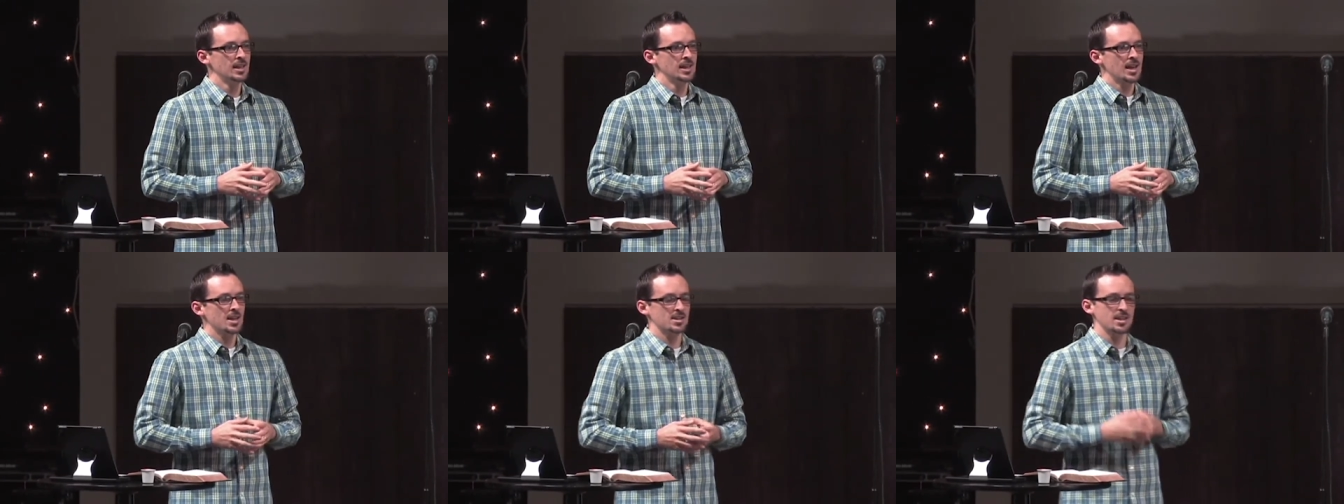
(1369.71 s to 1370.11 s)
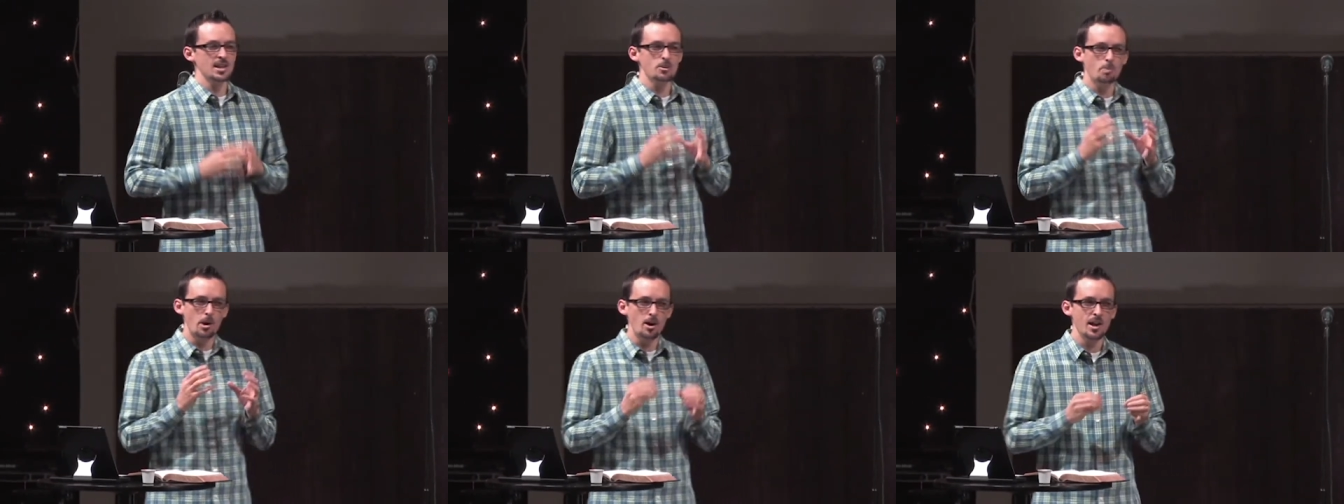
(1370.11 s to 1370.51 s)
Because I
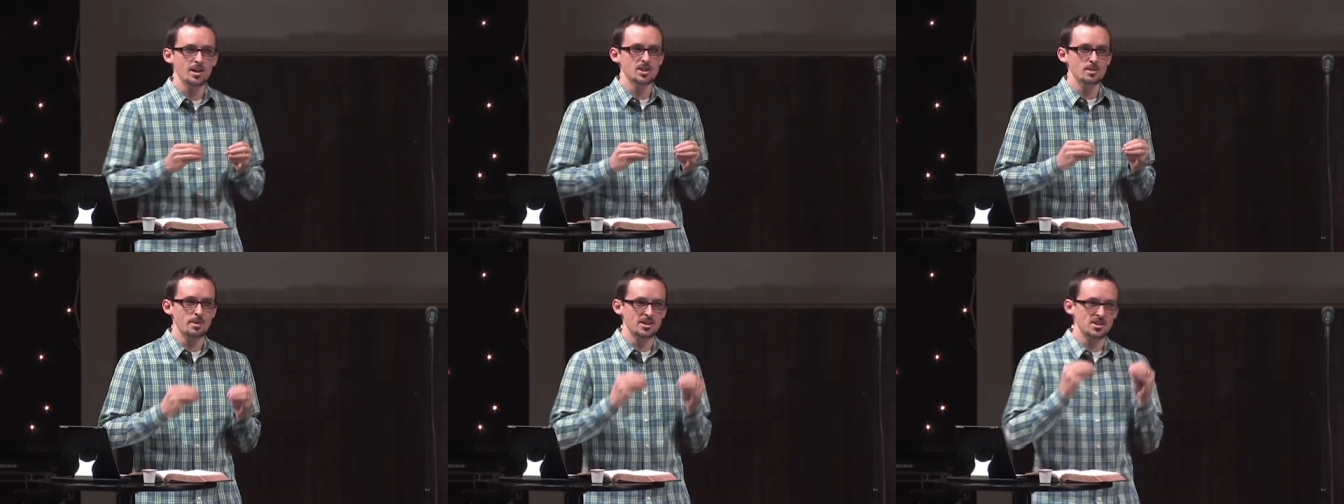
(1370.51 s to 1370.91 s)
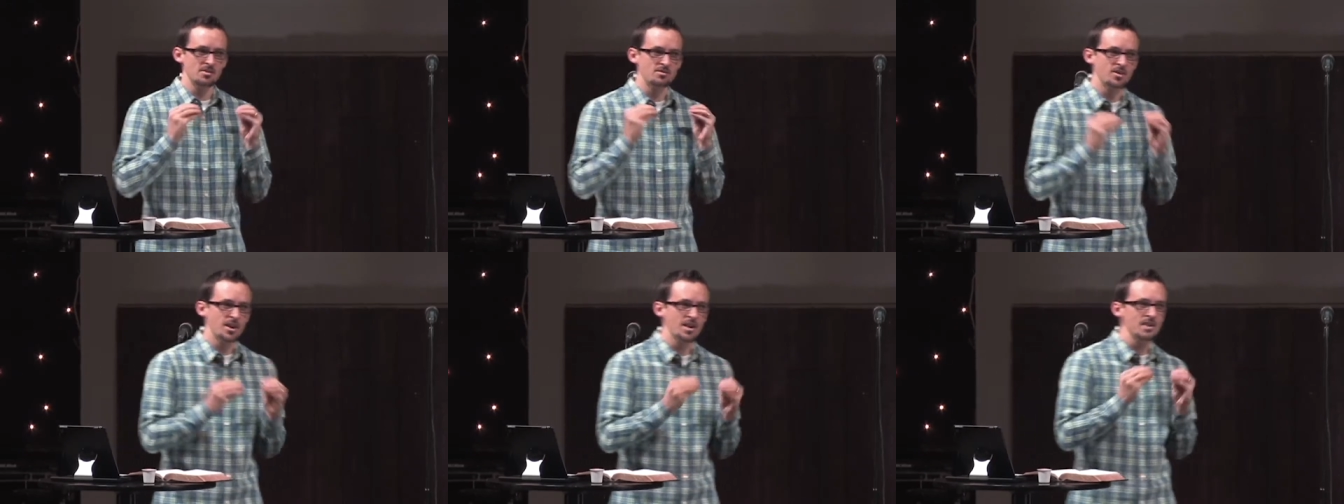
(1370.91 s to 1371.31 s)
think Paul actually makes it
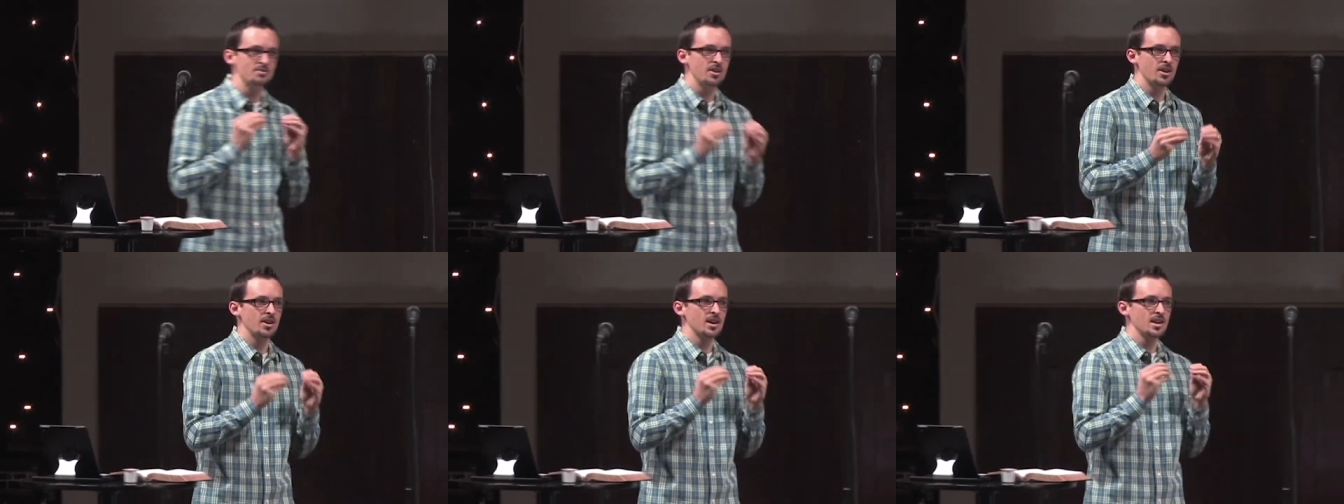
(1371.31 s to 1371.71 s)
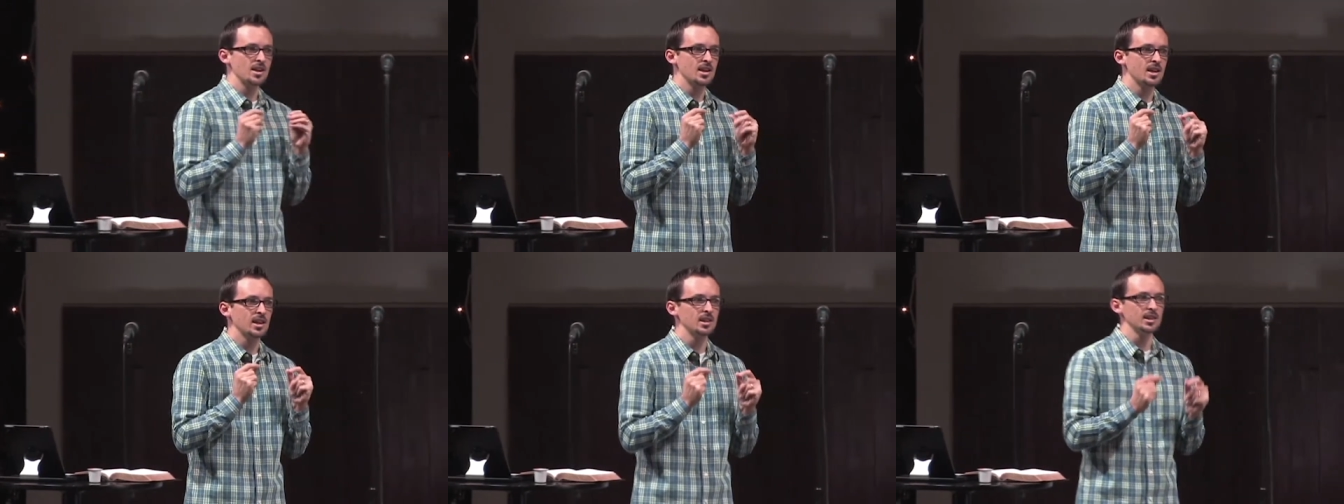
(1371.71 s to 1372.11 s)
very, very
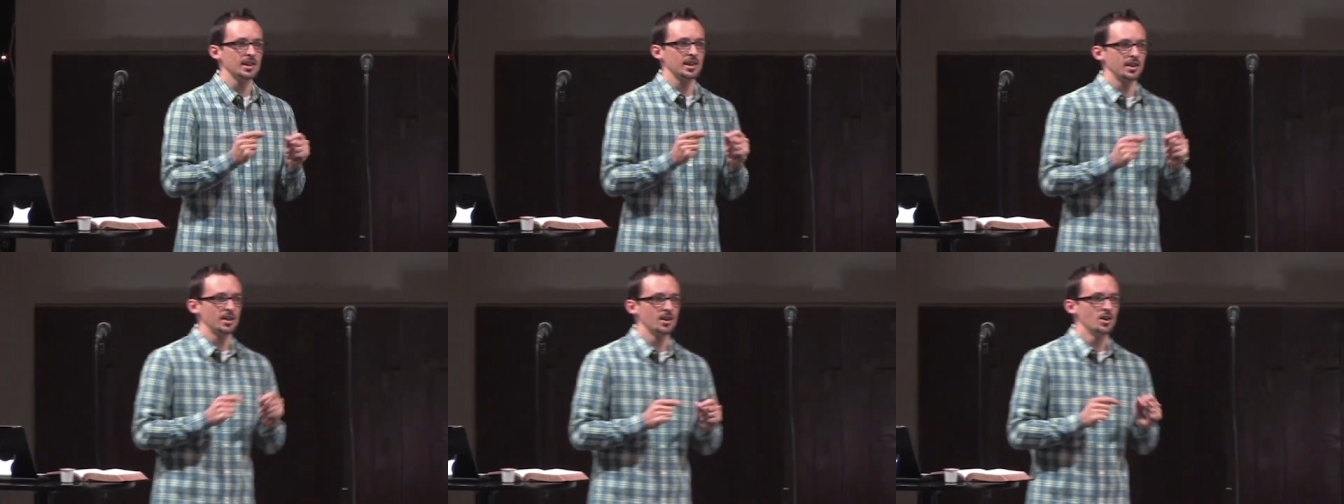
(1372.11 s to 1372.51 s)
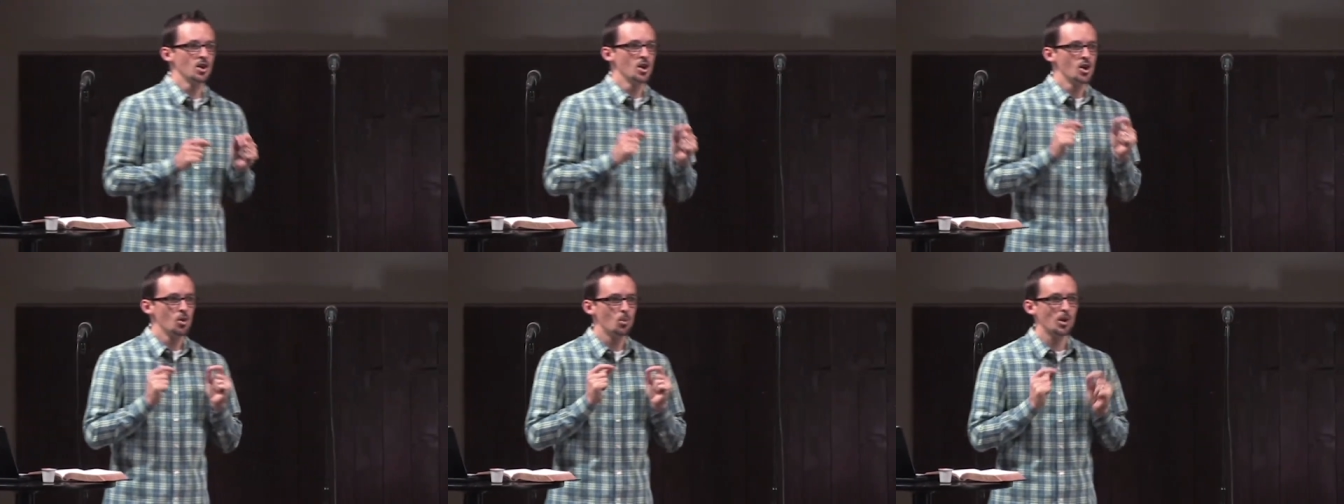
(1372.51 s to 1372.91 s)
clear
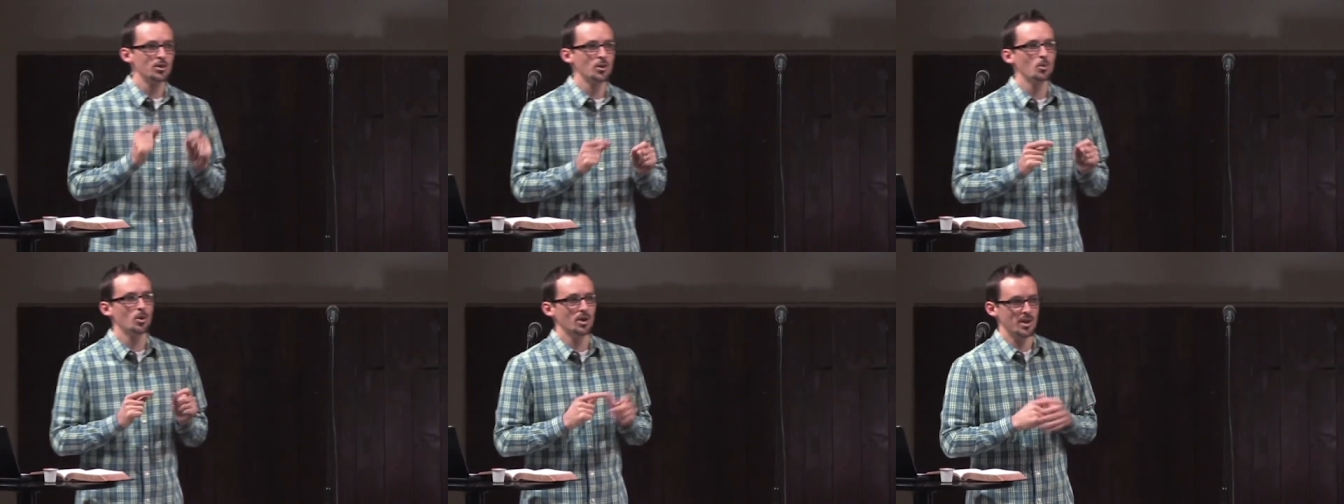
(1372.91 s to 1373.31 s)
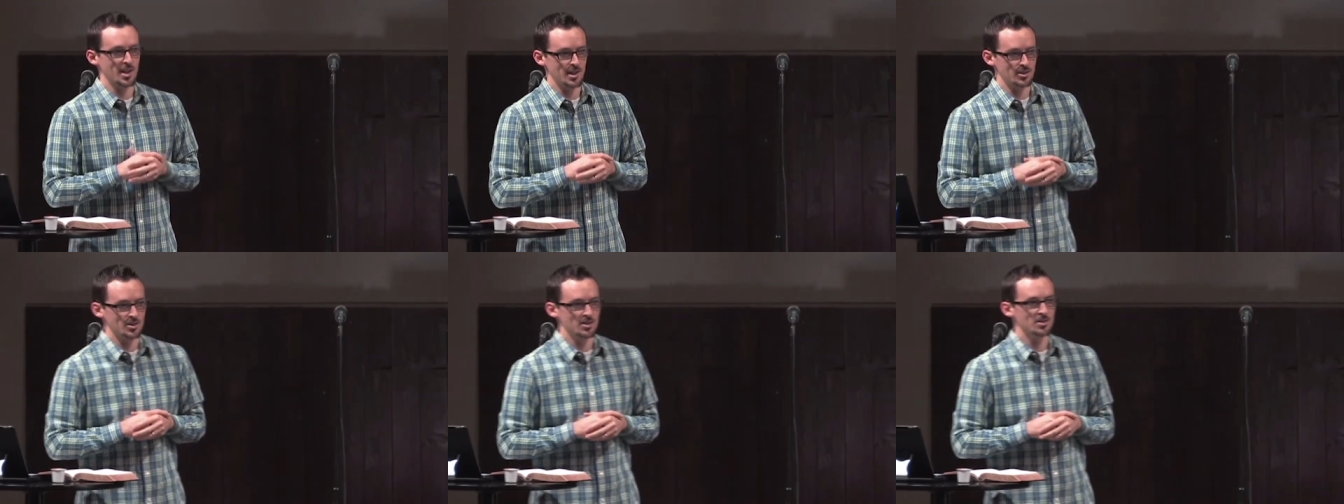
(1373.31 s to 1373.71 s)
what the work
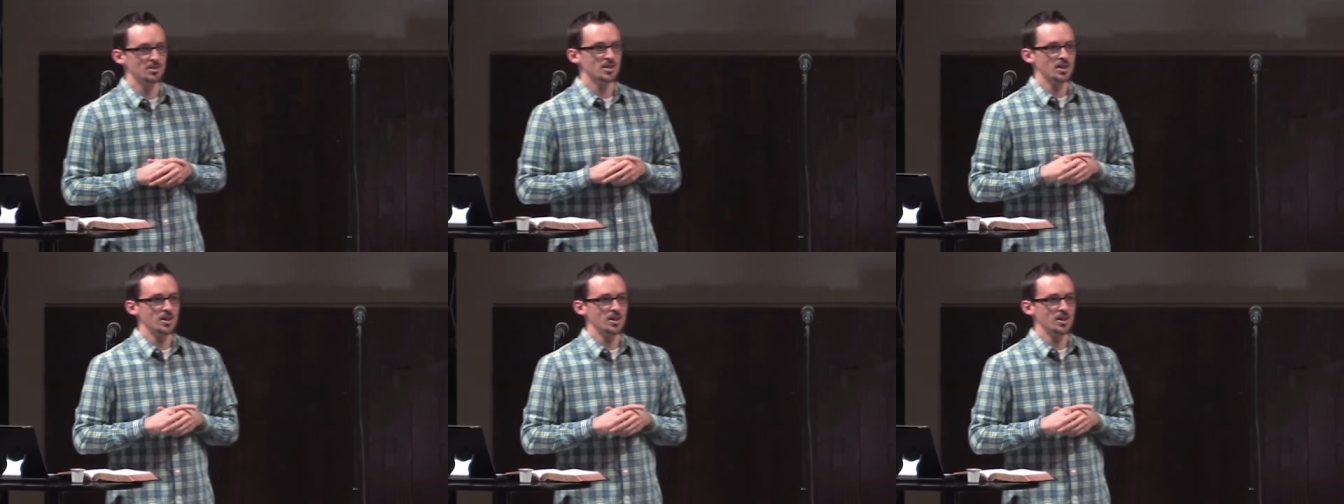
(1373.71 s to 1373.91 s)
is,